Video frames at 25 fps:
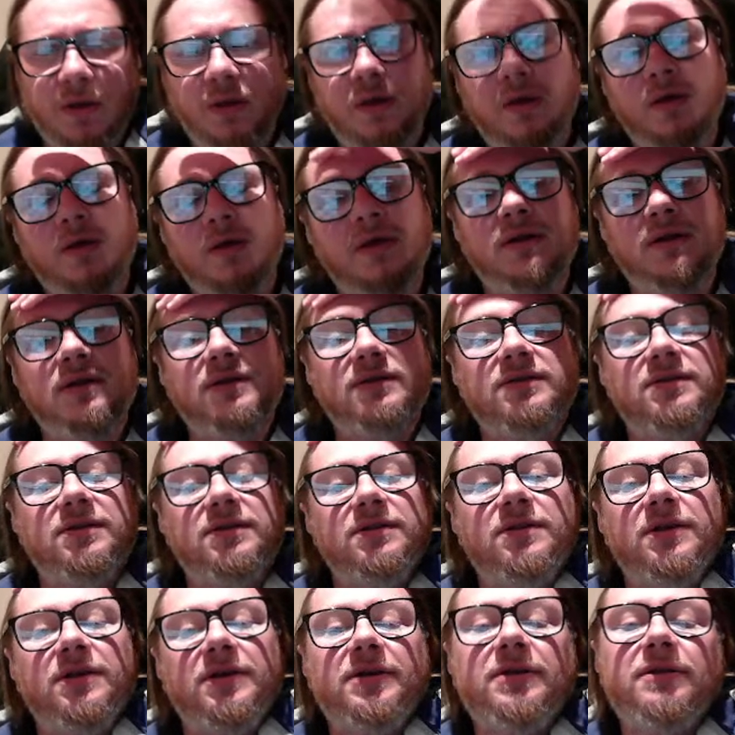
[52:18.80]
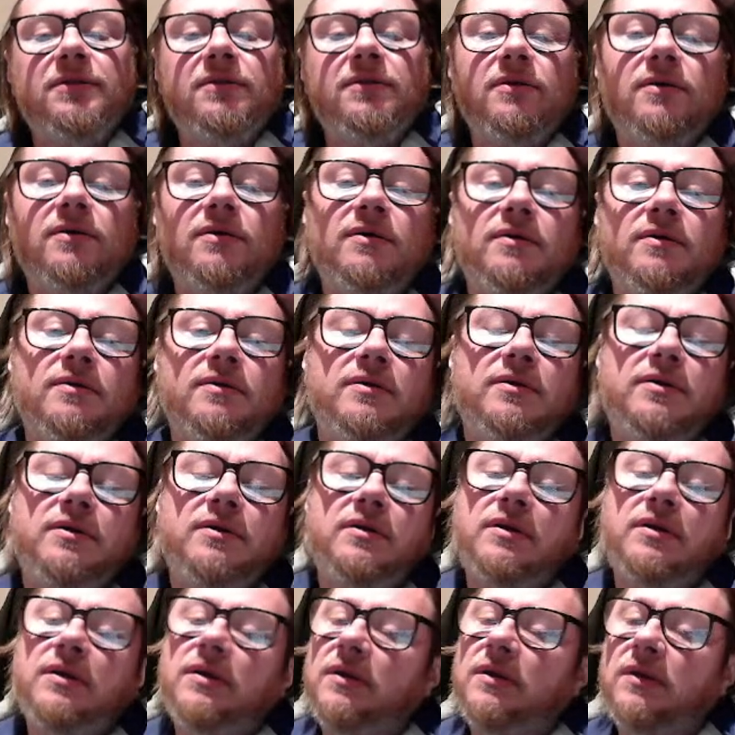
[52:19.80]
It is indeed.
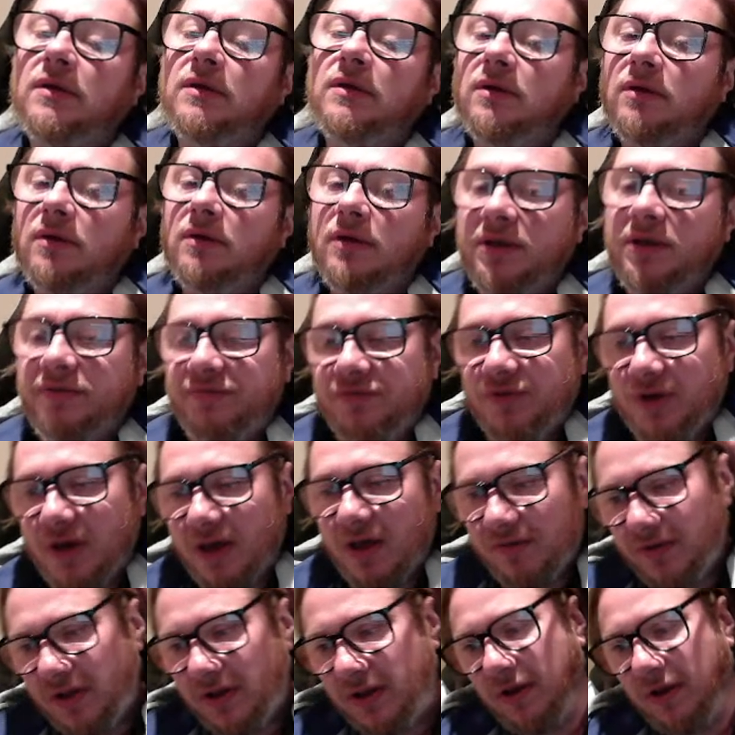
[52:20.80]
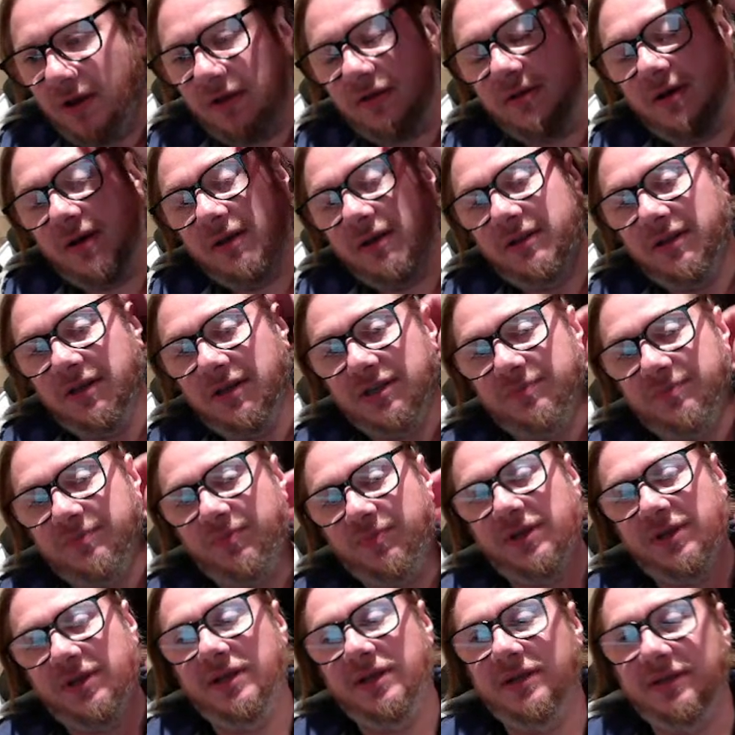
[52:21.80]
If you have any other ideas,
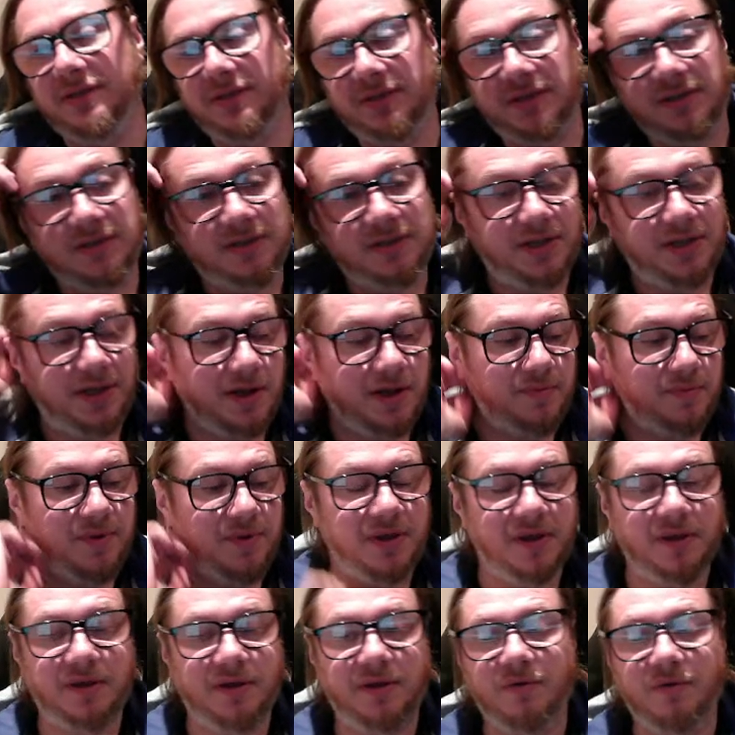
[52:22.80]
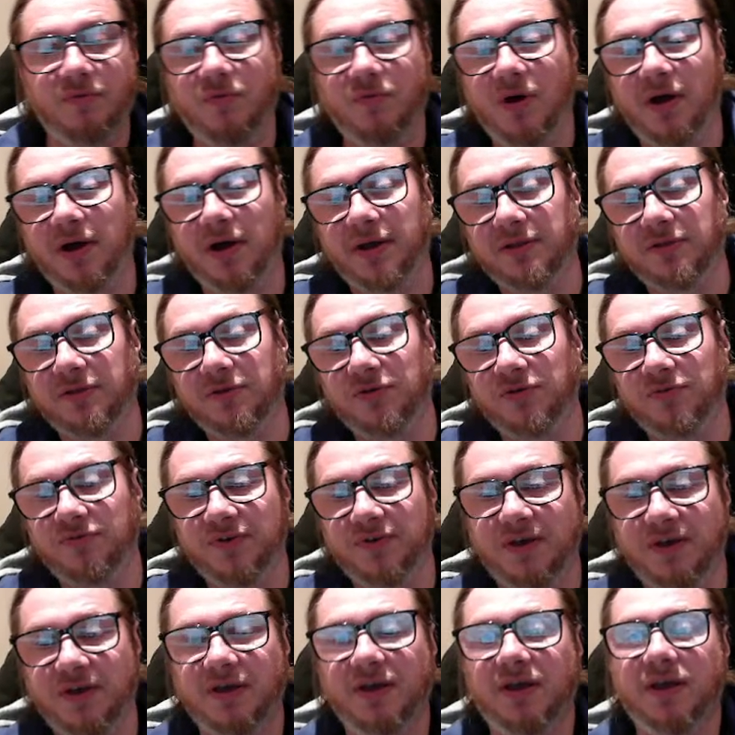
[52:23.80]
please tell me why do you
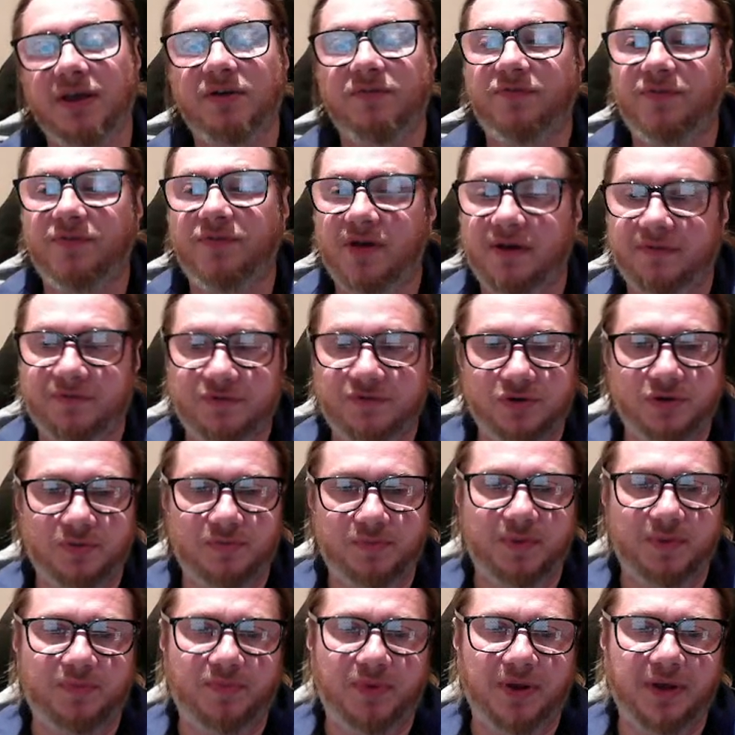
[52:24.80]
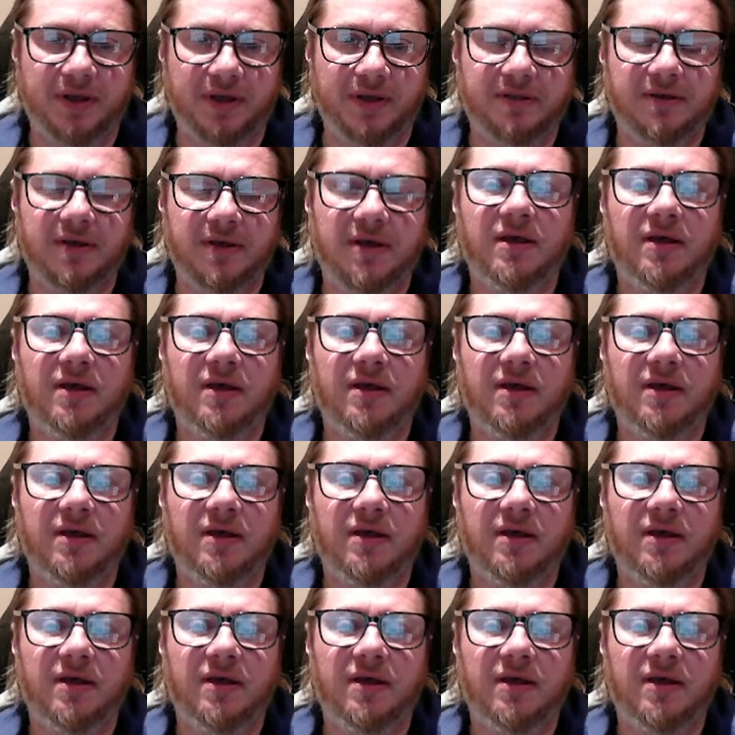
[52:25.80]
think f5 should be played.